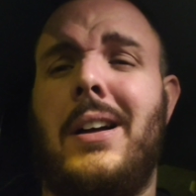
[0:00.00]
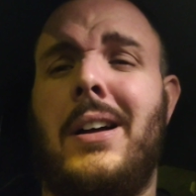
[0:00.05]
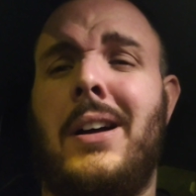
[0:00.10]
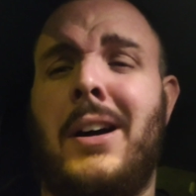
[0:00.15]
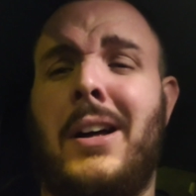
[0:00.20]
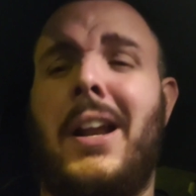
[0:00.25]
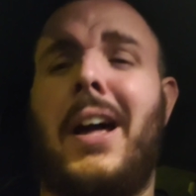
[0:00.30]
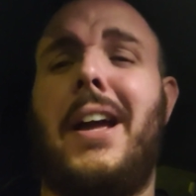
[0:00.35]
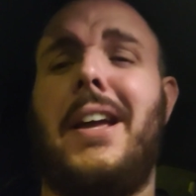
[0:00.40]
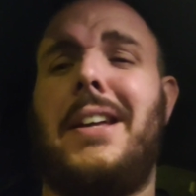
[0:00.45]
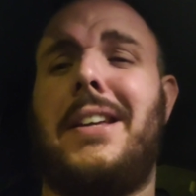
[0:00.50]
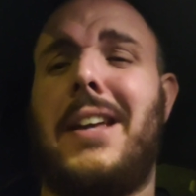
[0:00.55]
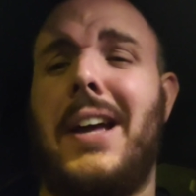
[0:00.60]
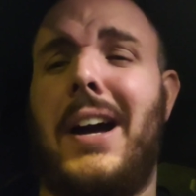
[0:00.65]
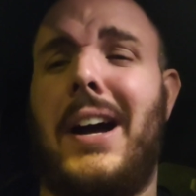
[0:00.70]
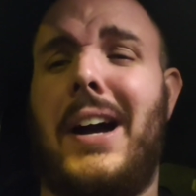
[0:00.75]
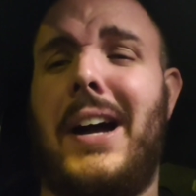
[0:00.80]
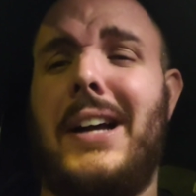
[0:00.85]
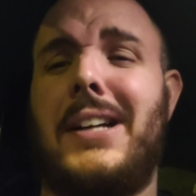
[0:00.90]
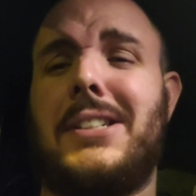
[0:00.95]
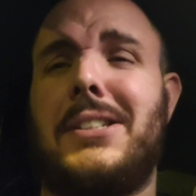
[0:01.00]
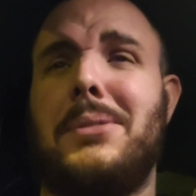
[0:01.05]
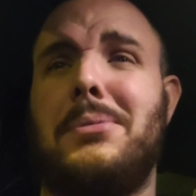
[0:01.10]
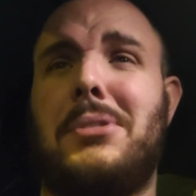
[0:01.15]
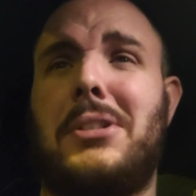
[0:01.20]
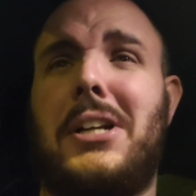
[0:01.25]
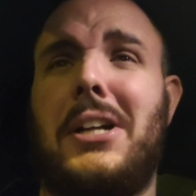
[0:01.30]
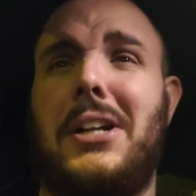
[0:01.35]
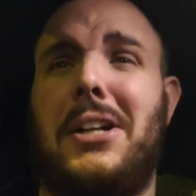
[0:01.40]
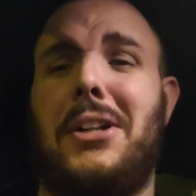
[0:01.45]
All right, guys, I'm
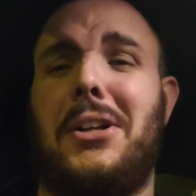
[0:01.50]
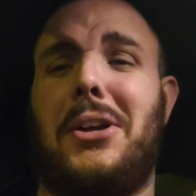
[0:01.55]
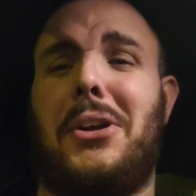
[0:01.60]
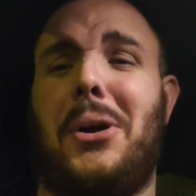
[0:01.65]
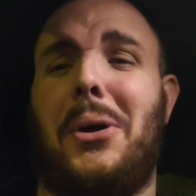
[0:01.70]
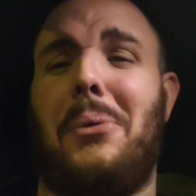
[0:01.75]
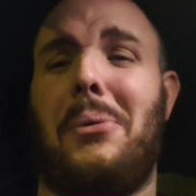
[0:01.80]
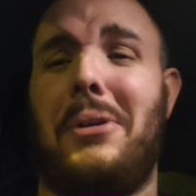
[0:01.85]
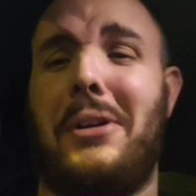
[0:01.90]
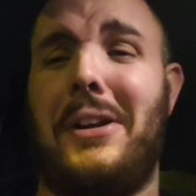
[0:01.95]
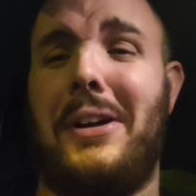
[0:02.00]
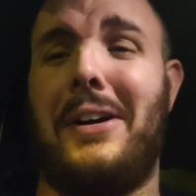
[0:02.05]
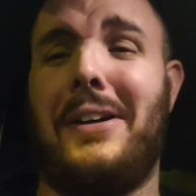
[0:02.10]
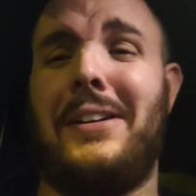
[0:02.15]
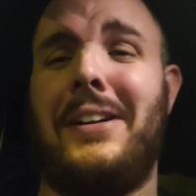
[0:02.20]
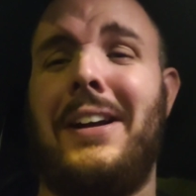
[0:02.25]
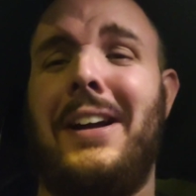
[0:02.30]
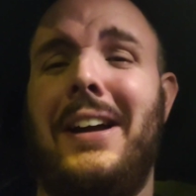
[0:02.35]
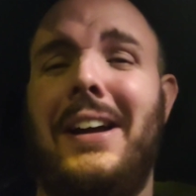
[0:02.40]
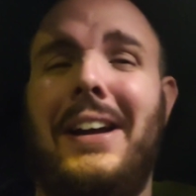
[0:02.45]
still going on.